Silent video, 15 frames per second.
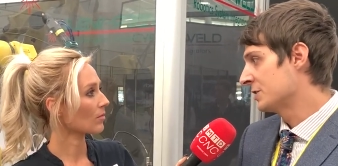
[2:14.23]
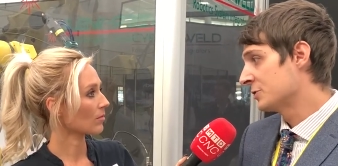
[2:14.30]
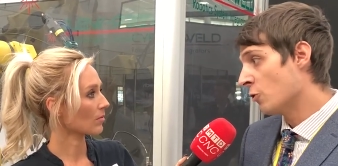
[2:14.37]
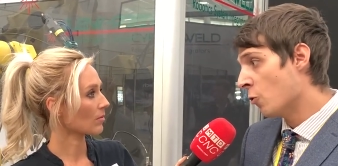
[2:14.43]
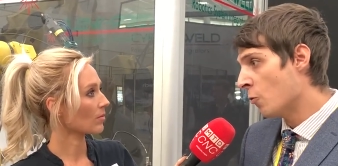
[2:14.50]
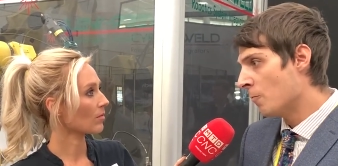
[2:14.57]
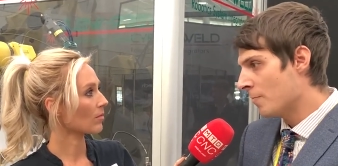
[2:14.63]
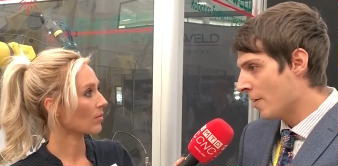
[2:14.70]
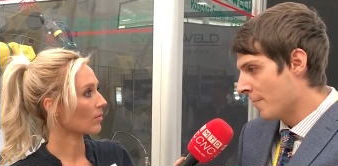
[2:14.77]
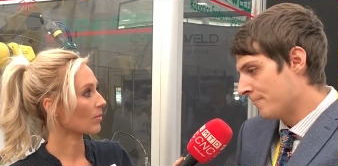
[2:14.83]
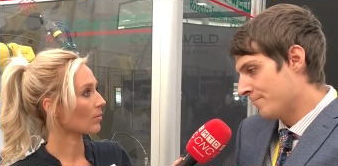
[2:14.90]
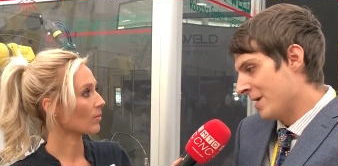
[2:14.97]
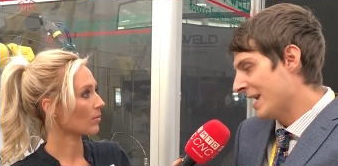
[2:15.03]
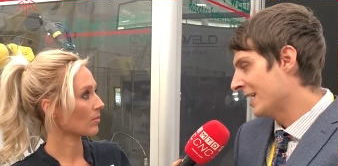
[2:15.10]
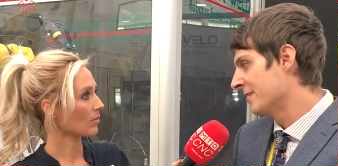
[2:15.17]
Speaker 1: is all
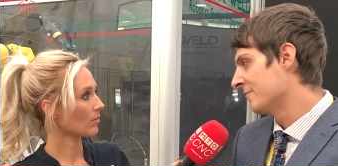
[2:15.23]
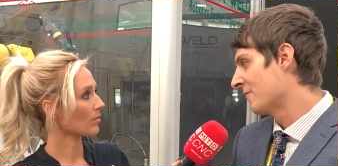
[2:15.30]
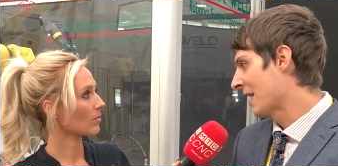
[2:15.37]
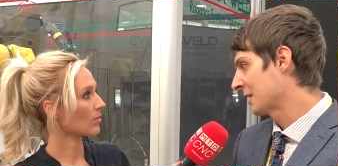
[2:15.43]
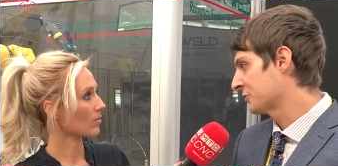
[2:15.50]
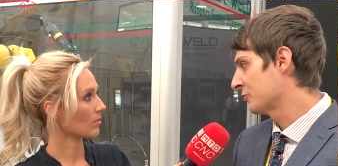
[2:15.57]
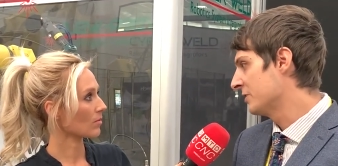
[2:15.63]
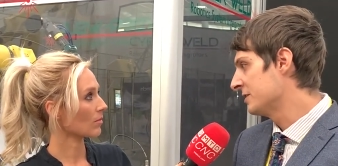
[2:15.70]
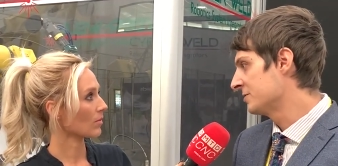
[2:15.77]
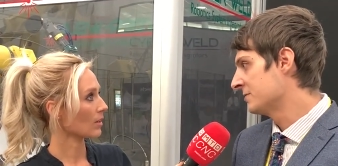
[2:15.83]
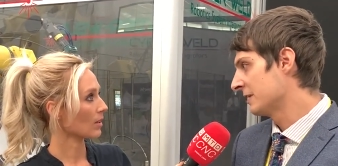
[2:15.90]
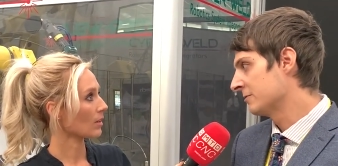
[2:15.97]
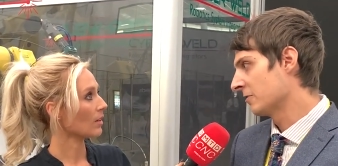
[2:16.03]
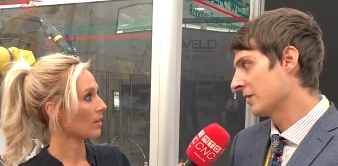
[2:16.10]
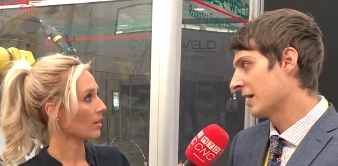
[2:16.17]
big in factories and
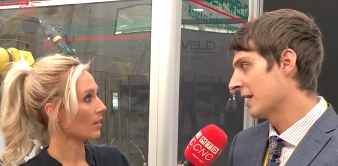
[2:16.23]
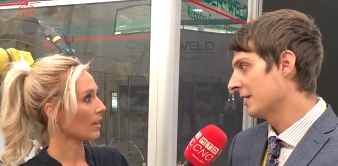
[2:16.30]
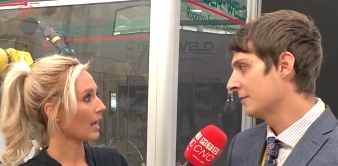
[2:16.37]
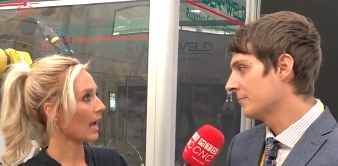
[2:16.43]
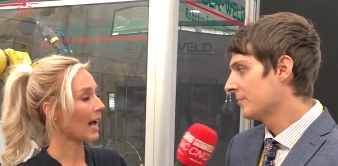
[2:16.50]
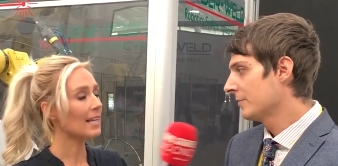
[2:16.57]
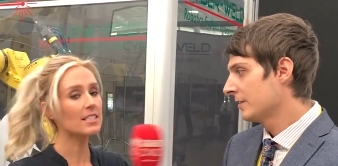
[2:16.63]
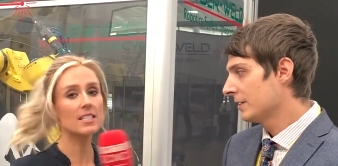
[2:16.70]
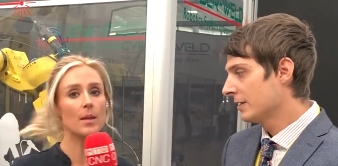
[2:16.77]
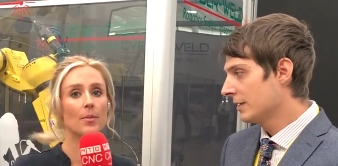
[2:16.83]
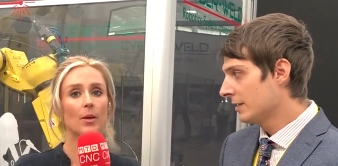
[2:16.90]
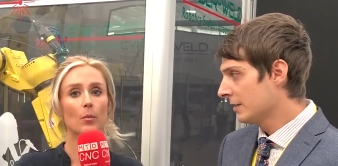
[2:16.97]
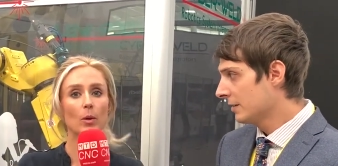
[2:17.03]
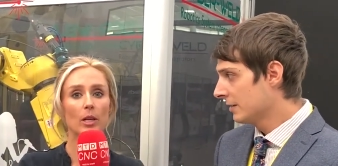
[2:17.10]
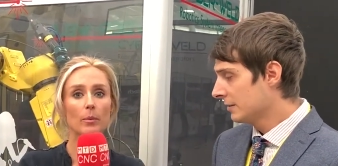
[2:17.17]
things like that.
Speaker 2: Yeah, and
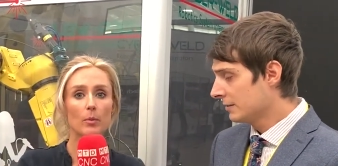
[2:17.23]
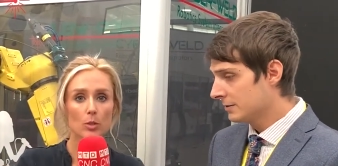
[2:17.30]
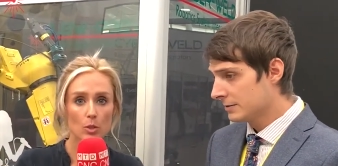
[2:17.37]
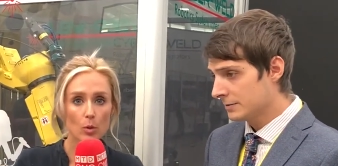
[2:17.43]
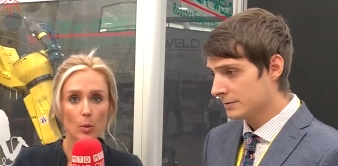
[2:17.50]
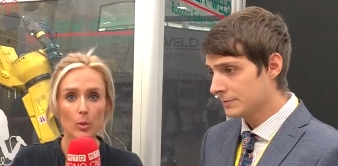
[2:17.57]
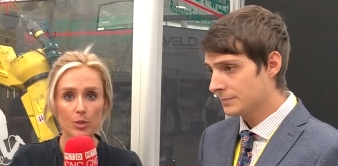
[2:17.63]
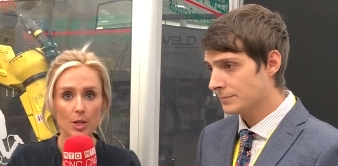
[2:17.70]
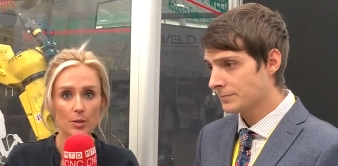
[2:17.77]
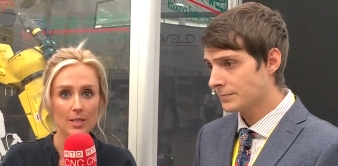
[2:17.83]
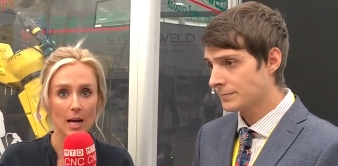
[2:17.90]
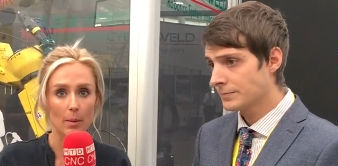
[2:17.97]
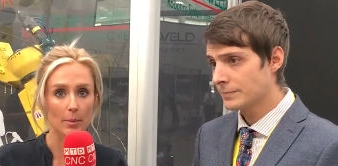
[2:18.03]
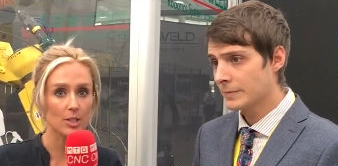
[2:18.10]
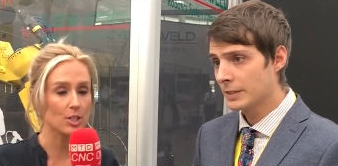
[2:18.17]
something William has also
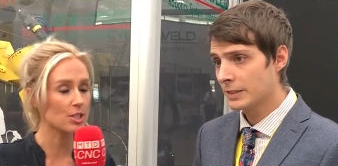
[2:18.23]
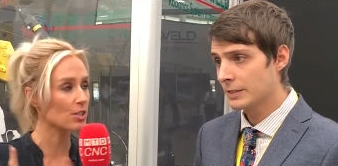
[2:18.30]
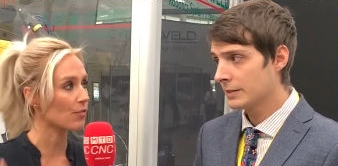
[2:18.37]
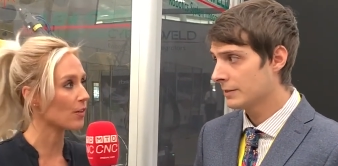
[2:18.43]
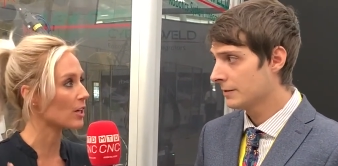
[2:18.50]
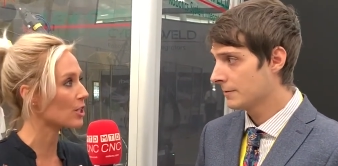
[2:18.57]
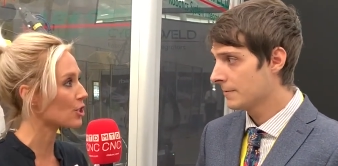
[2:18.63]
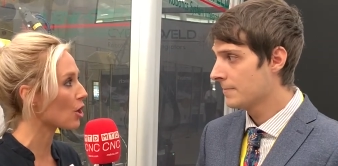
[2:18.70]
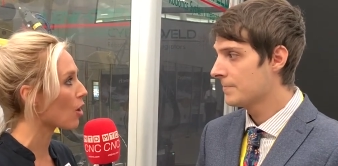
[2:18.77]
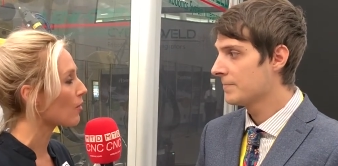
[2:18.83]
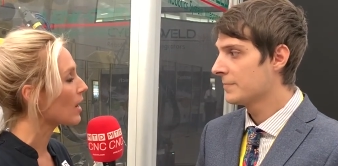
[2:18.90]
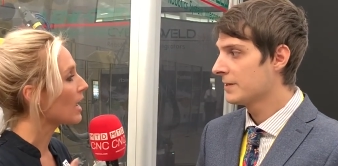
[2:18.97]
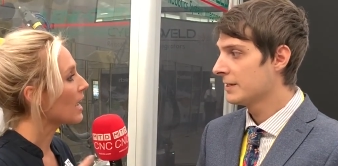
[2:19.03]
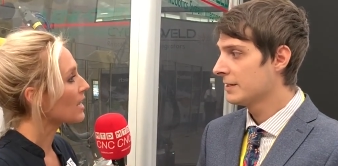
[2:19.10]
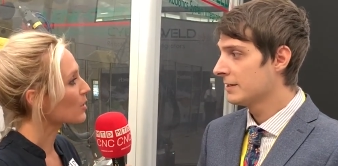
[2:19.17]
told me, just to finish off,
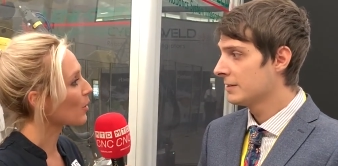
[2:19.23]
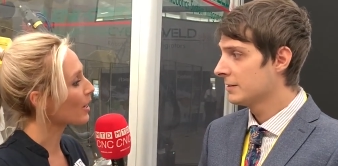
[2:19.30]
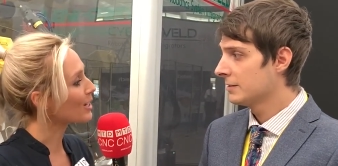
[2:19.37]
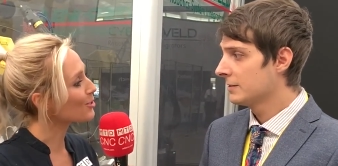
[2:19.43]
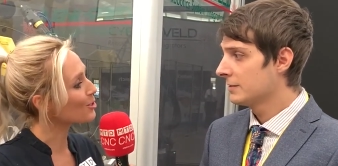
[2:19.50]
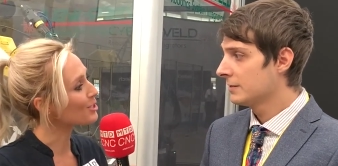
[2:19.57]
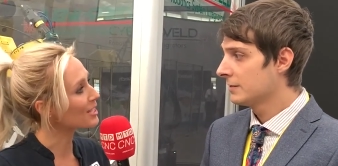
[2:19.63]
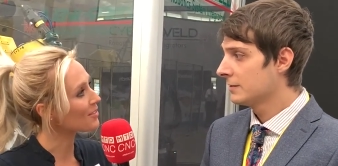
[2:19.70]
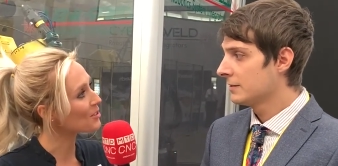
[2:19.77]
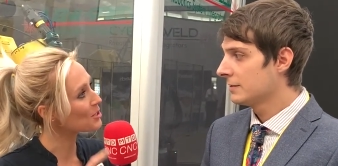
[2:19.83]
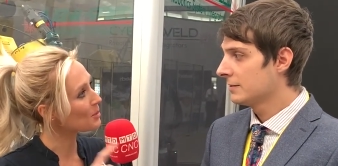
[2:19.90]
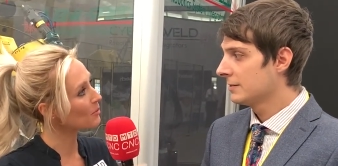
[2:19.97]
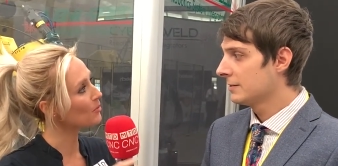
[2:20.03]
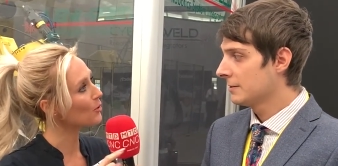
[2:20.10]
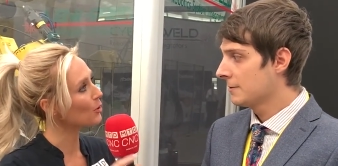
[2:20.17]
it's quite interesting that
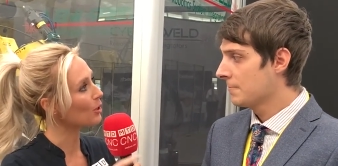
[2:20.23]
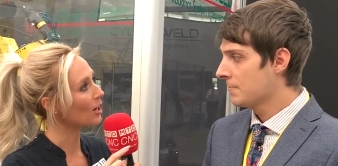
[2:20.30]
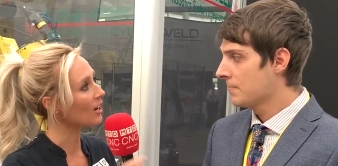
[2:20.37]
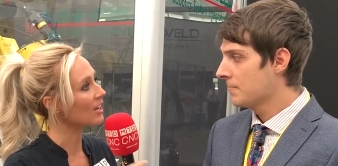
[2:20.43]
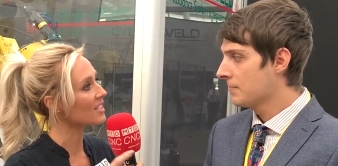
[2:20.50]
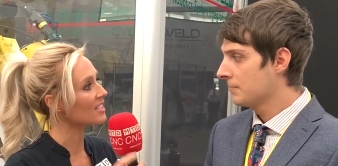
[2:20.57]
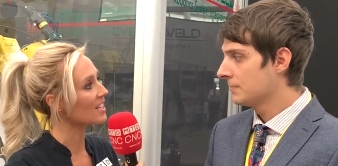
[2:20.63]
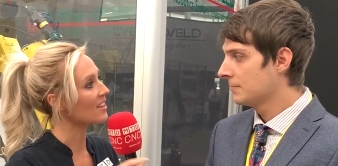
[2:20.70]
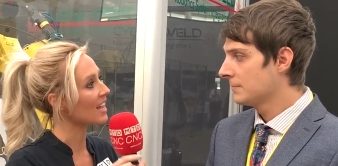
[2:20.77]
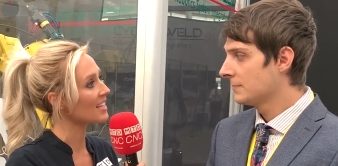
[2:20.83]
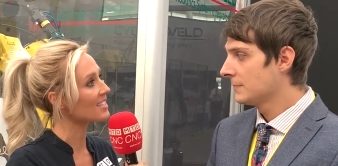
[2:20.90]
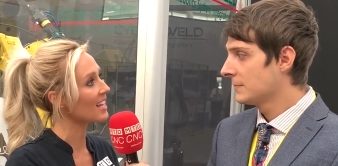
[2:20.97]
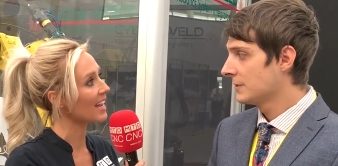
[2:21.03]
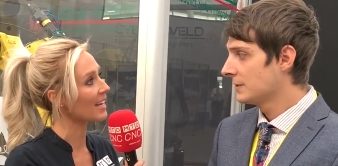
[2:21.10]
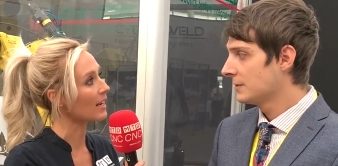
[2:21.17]
some of your clients are there
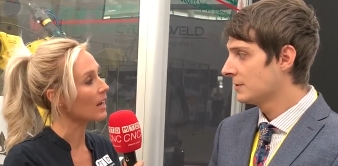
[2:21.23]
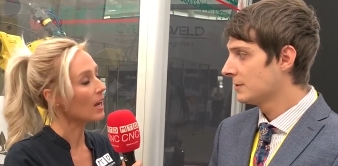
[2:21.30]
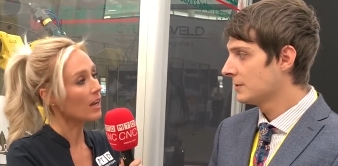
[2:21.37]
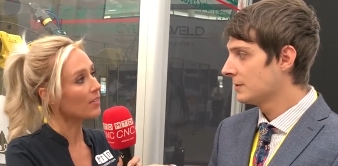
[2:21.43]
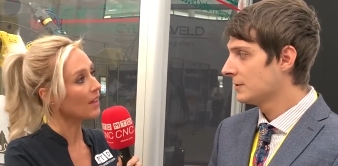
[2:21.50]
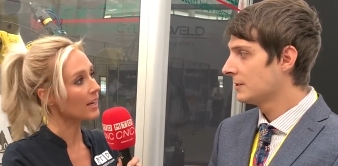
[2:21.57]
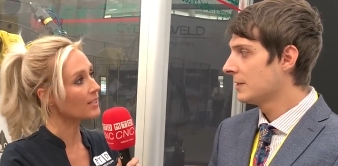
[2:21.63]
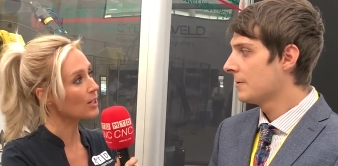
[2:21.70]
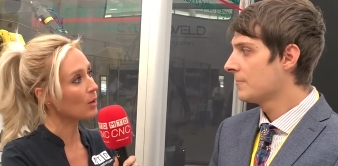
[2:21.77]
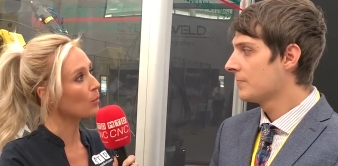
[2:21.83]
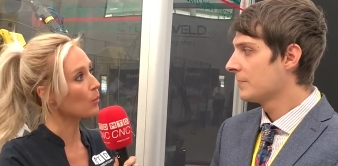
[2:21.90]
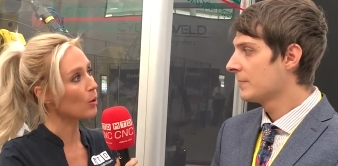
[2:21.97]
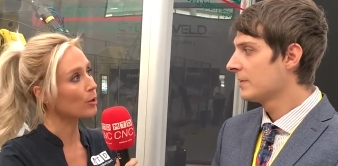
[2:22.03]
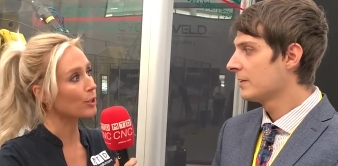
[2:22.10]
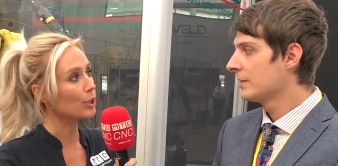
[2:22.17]
saying they don't
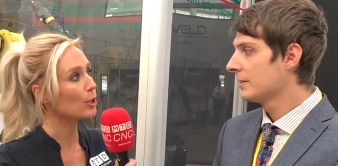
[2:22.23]
want